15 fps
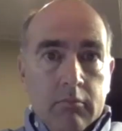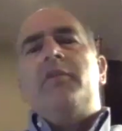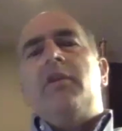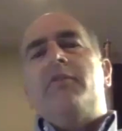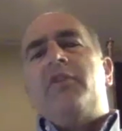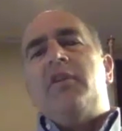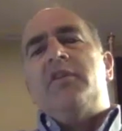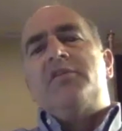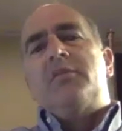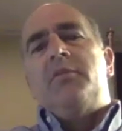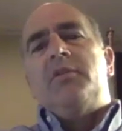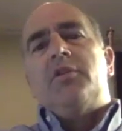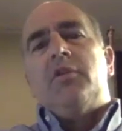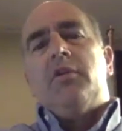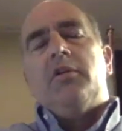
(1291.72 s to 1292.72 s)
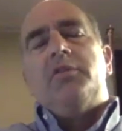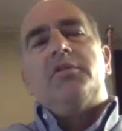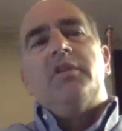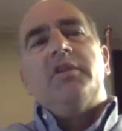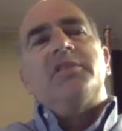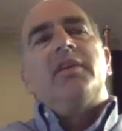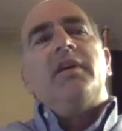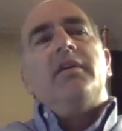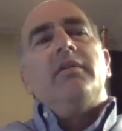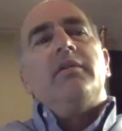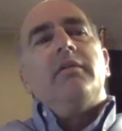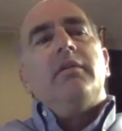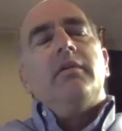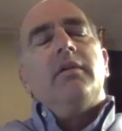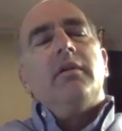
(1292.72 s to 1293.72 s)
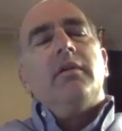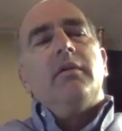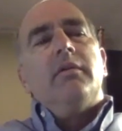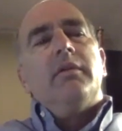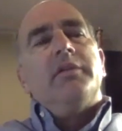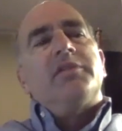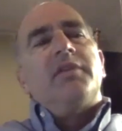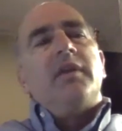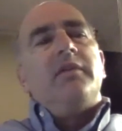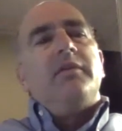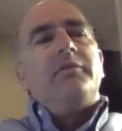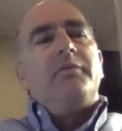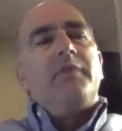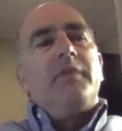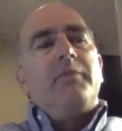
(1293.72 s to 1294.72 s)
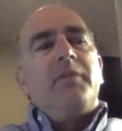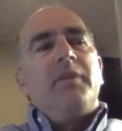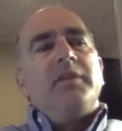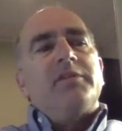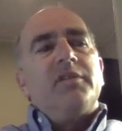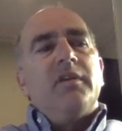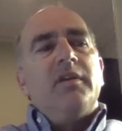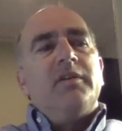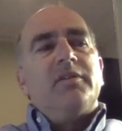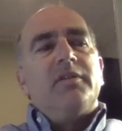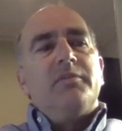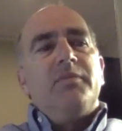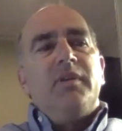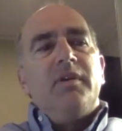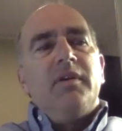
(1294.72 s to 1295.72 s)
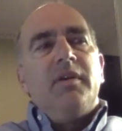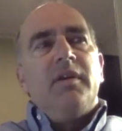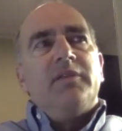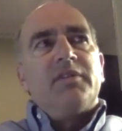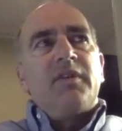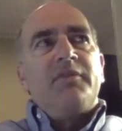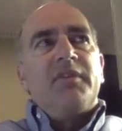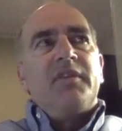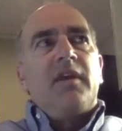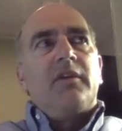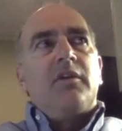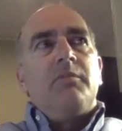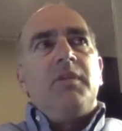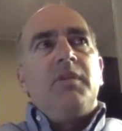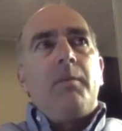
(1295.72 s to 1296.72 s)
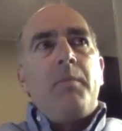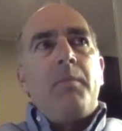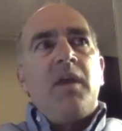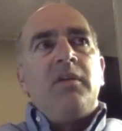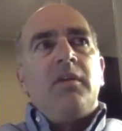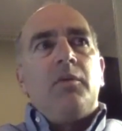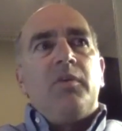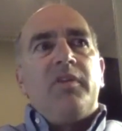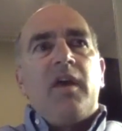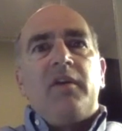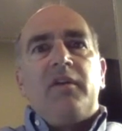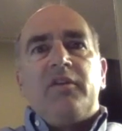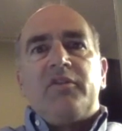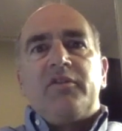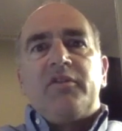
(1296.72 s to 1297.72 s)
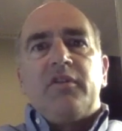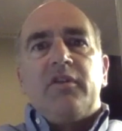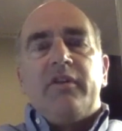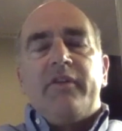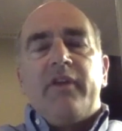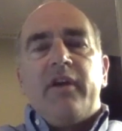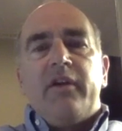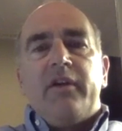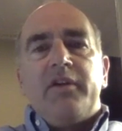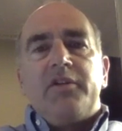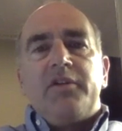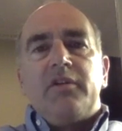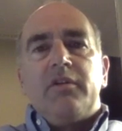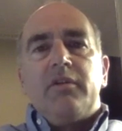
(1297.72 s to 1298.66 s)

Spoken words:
if it is a material, let's say that, but it's something that could be amended without necessarily a violation.